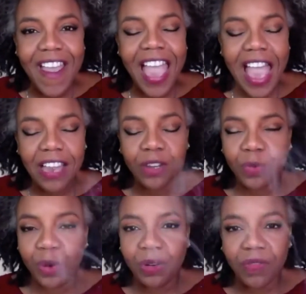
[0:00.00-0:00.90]
had the
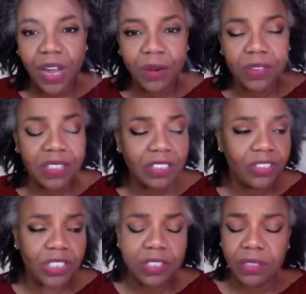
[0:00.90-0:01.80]
coronavirus, and
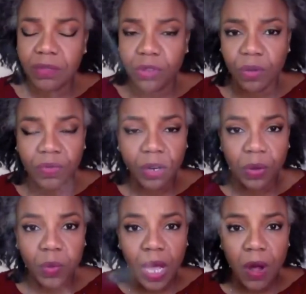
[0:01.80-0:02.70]
she is doing very
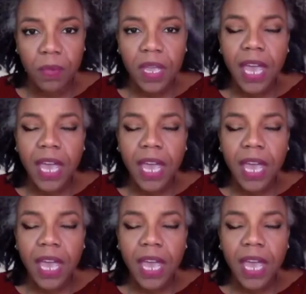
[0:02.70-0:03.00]
well.